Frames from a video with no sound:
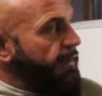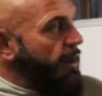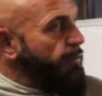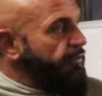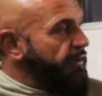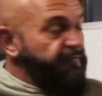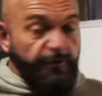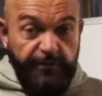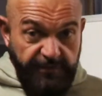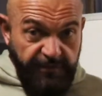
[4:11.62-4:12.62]
Now we're going to have a
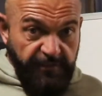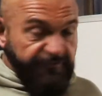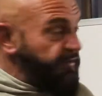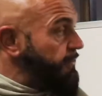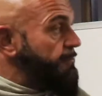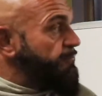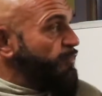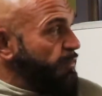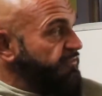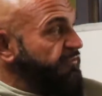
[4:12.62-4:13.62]
look at casein,
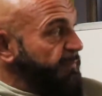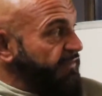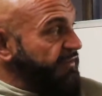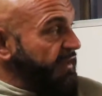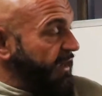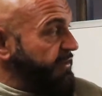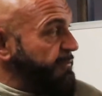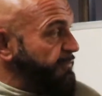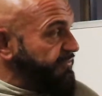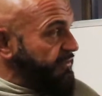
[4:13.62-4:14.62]
which is basically
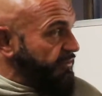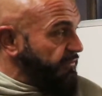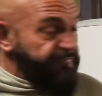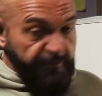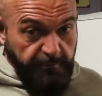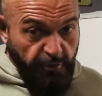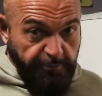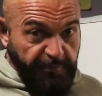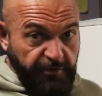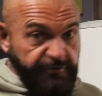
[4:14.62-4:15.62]
80% of the milk
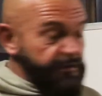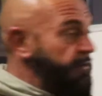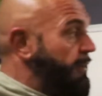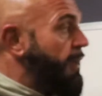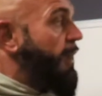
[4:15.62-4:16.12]
protein.